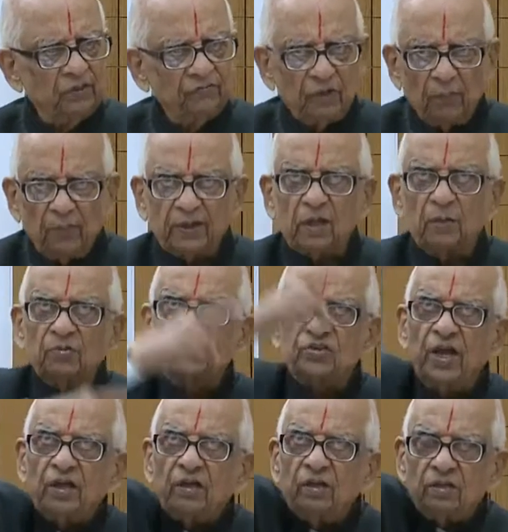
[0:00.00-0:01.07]
If they make a
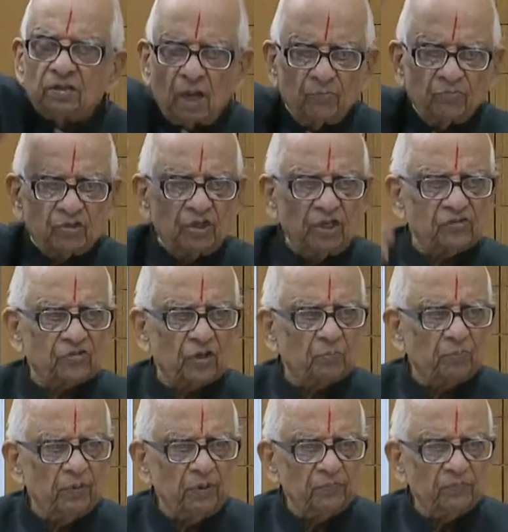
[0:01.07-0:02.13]
mistake, comes in
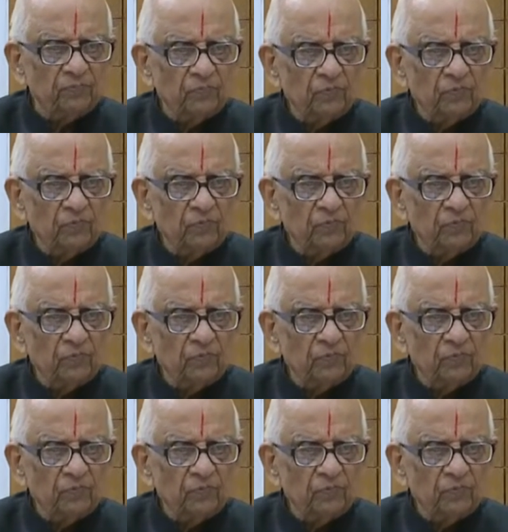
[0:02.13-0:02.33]
SLP.